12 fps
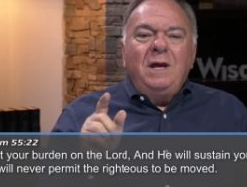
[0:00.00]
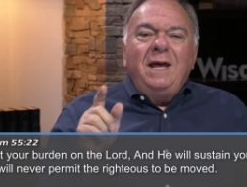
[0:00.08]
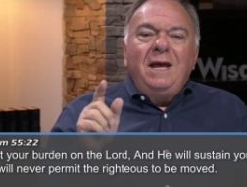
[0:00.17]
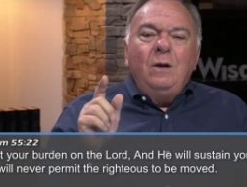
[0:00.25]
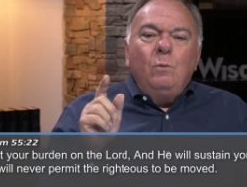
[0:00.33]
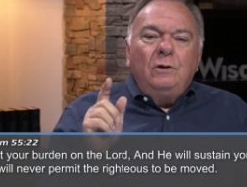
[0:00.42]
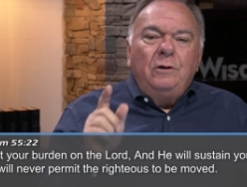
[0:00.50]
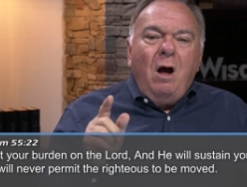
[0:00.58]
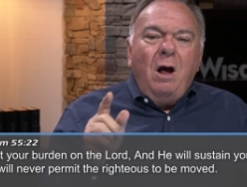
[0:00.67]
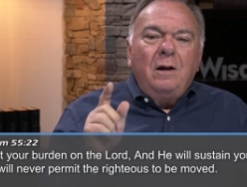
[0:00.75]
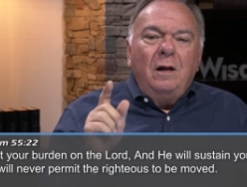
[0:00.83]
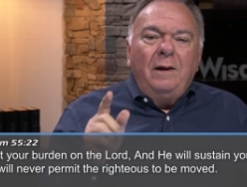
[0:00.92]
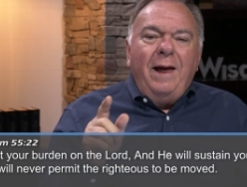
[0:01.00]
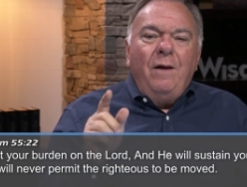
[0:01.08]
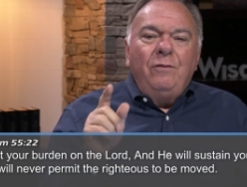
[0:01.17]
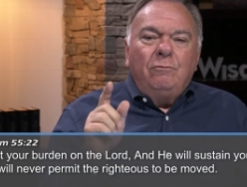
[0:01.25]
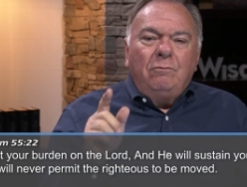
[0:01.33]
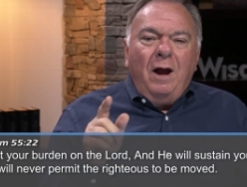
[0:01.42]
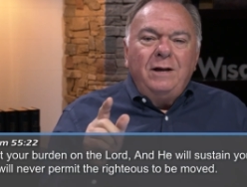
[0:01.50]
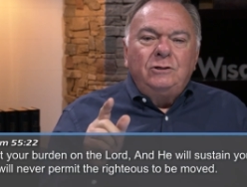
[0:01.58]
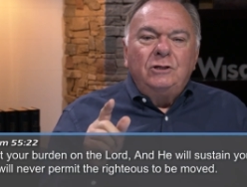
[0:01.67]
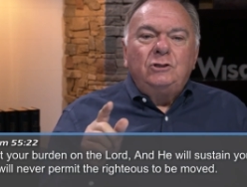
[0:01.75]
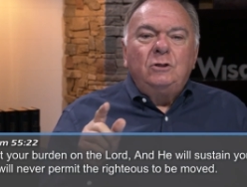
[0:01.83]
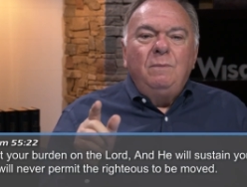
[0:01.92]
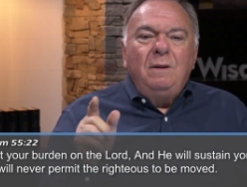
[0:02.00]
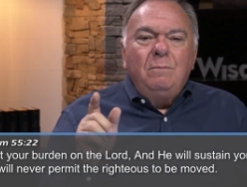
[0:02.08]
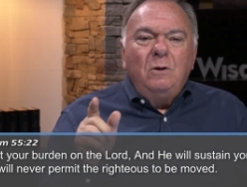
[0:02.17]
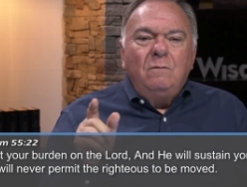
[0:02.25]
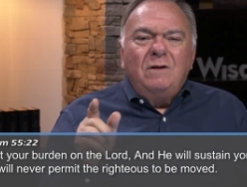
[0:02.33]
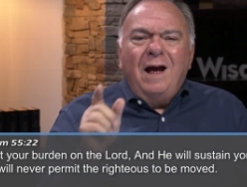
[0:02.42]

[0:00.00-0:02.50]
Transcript: He will not allow the righteous to be moved.